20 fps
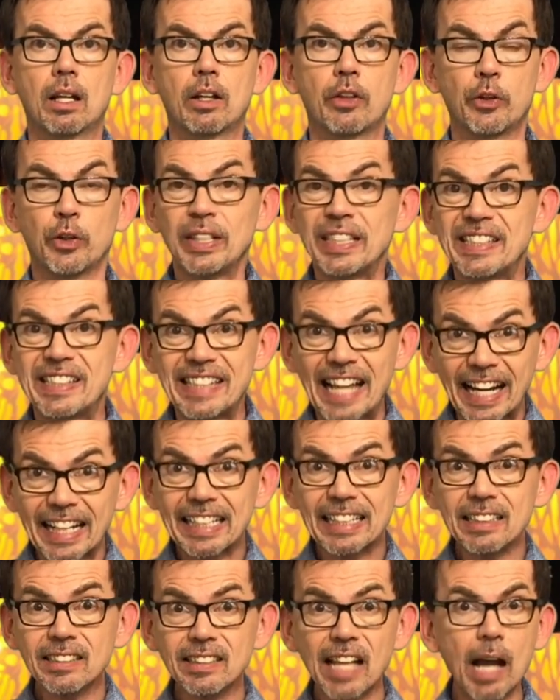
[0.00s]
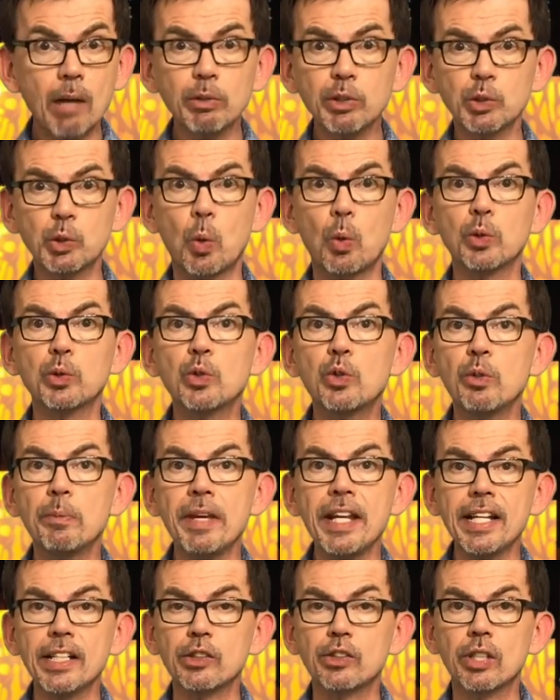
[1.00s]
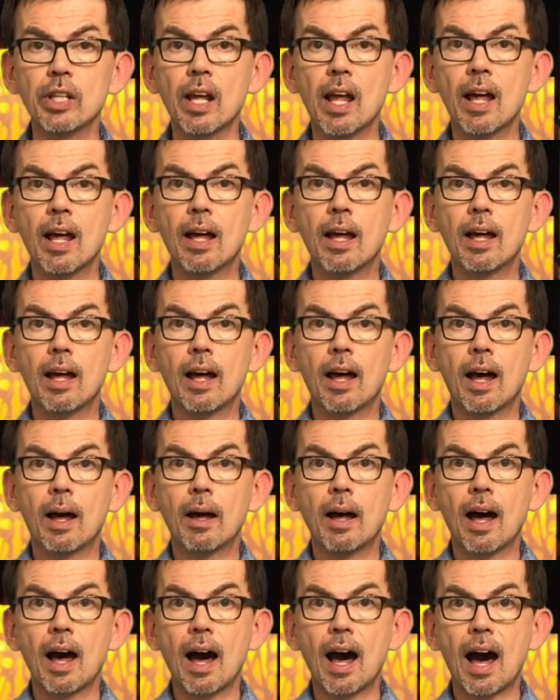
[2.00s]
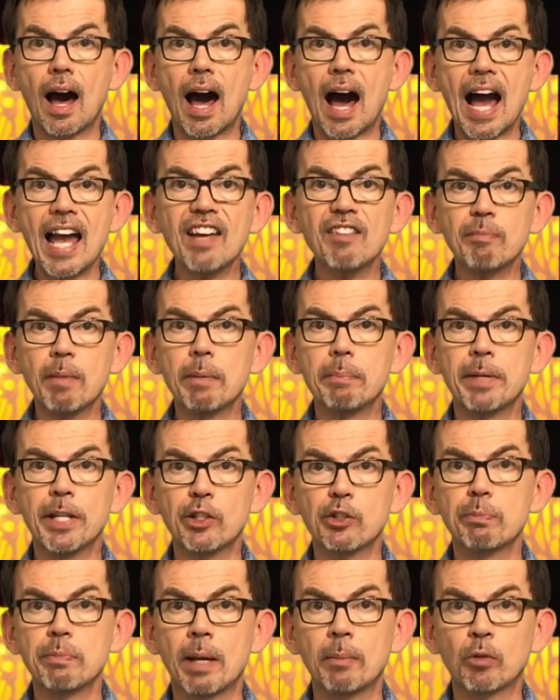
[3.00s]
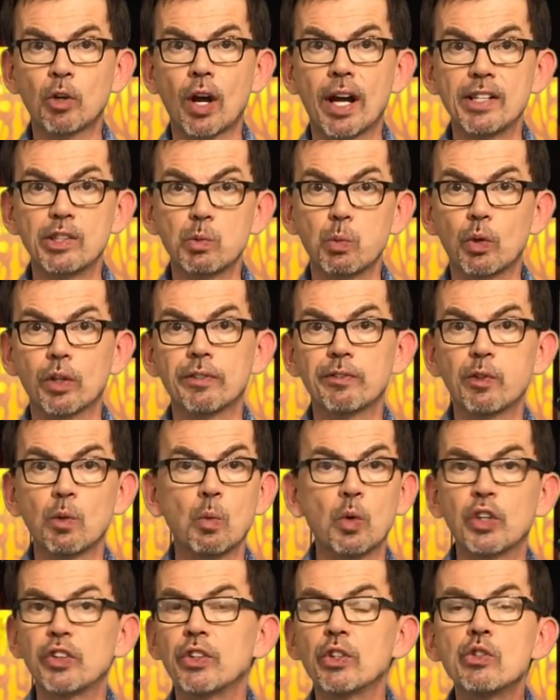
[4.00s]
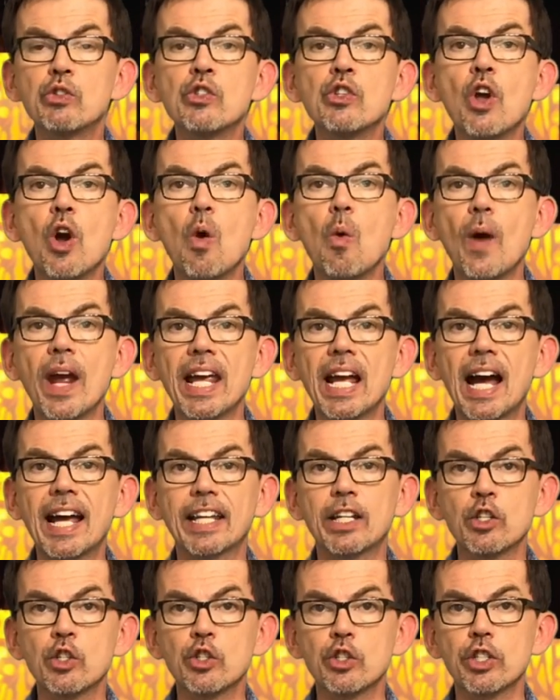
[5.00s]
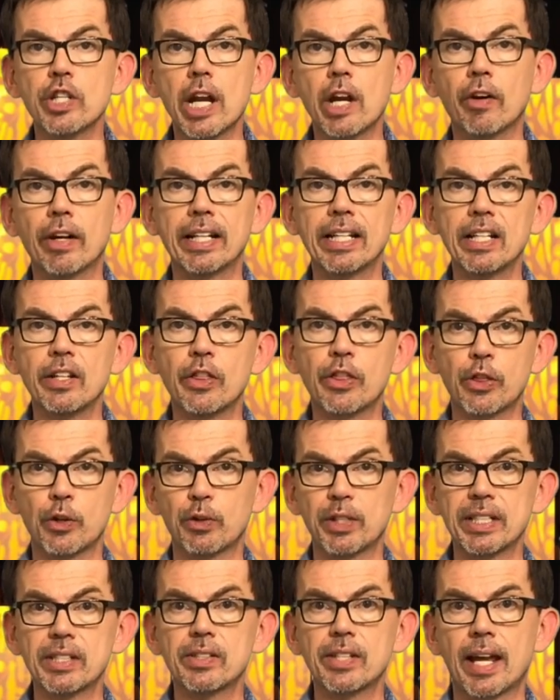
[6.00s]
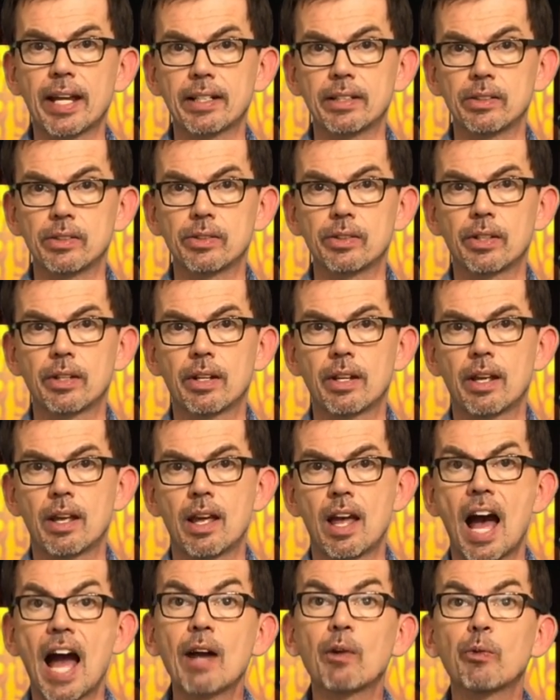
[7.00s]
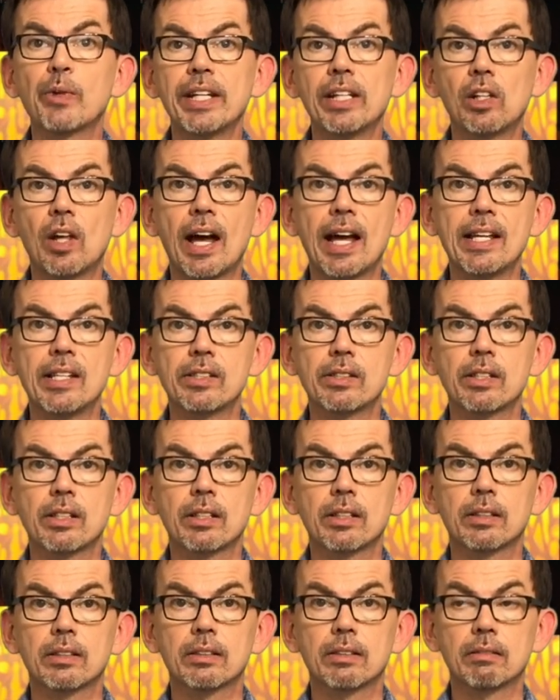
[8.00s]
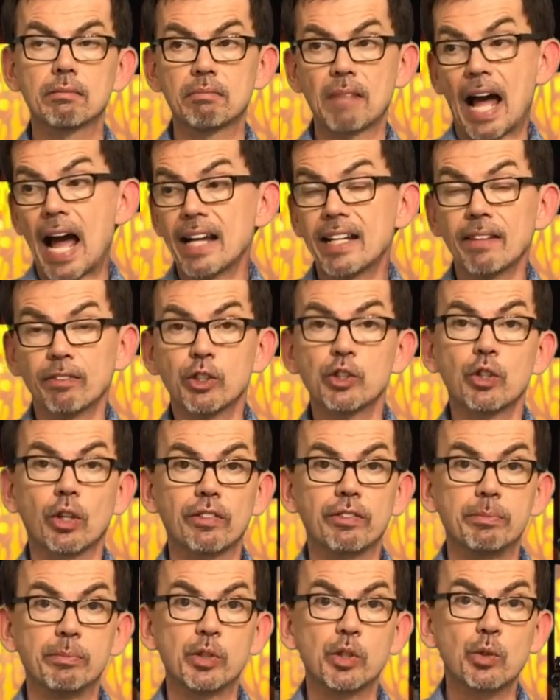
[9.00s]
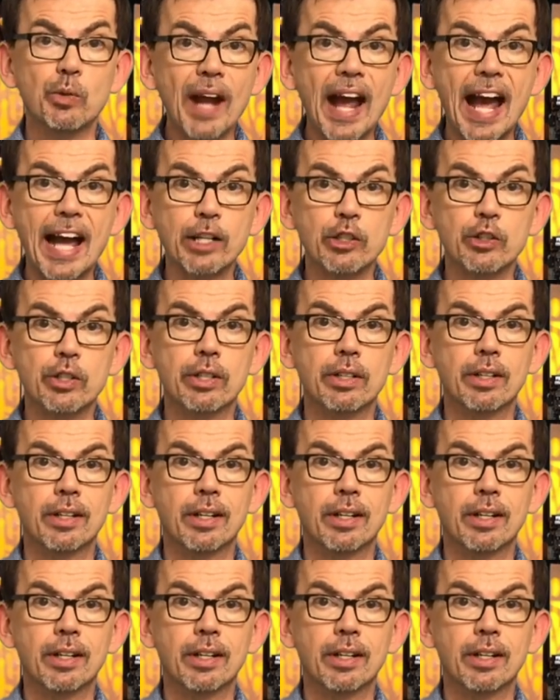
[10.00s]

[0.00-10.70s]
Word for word: 30 seconds? I was told two minutes. I have my pitch memorized word for word. There's no way I can share it in 30 seconds. I realize I'd have to start from scratch.